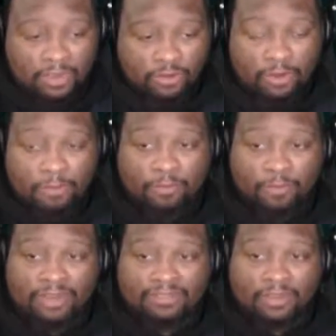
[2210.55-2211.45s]
you're
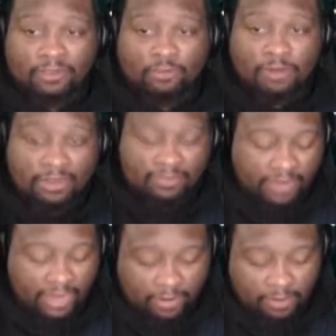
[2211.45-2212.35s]
embracing traits
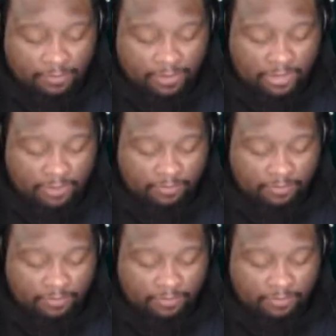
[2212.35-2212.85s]
that could have been